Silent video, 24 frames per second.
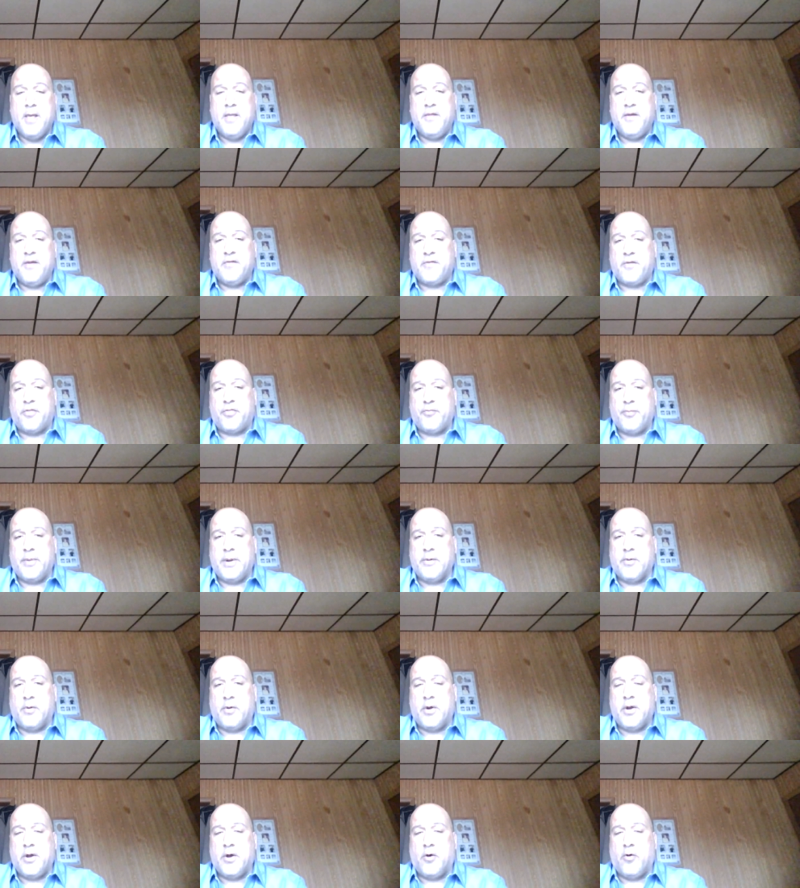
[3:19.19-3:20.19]
this is a
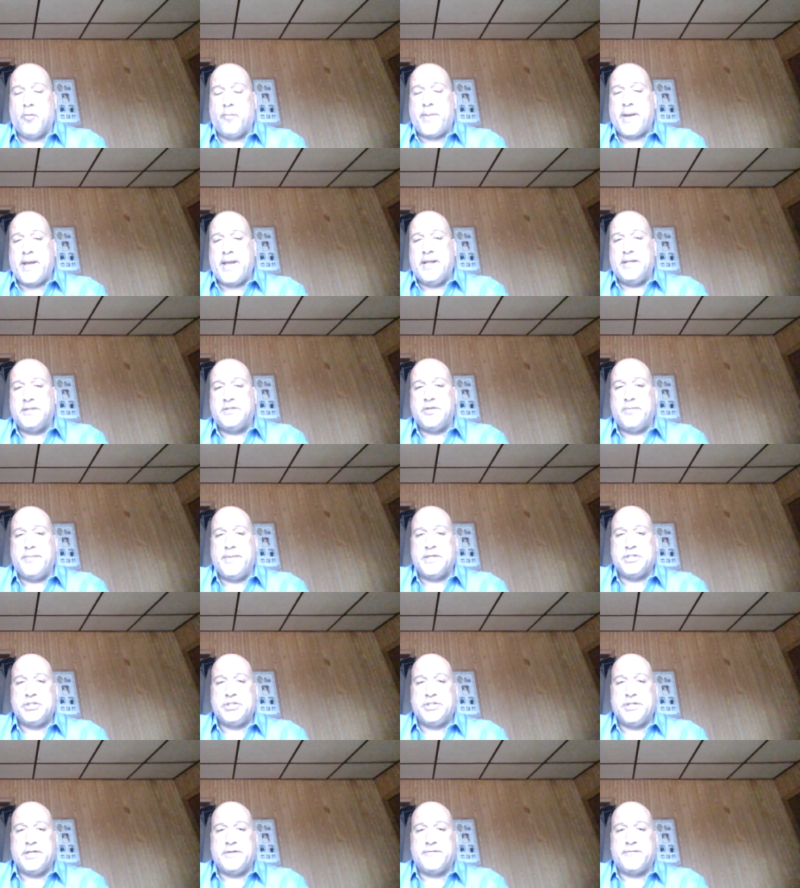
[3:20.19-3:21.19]
3-year-old colt by Into
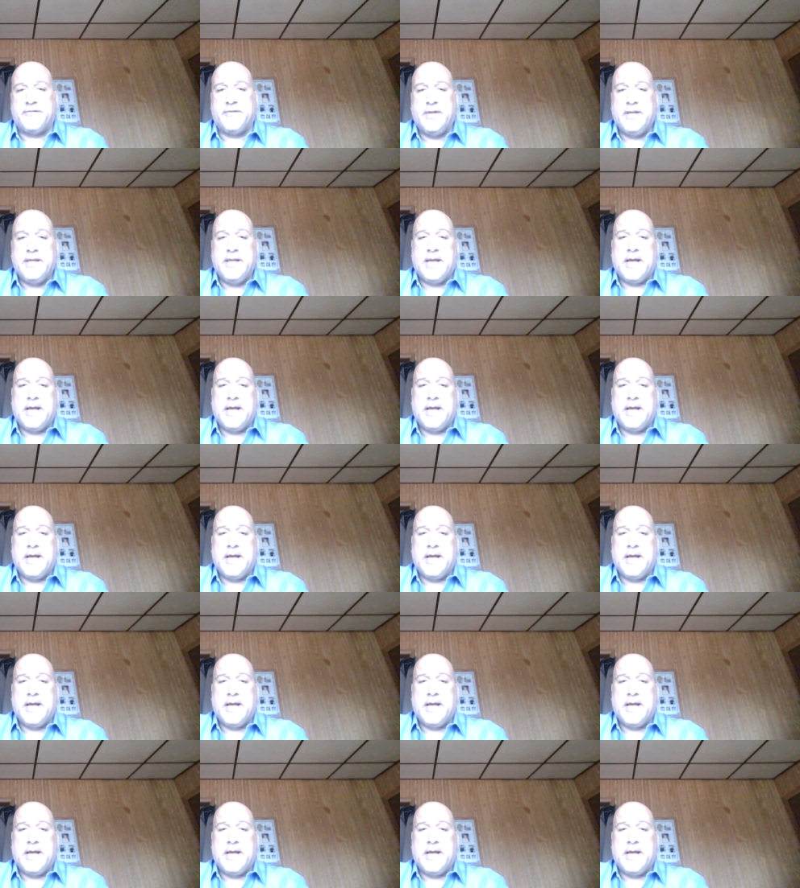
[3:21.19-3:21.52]
Mischief,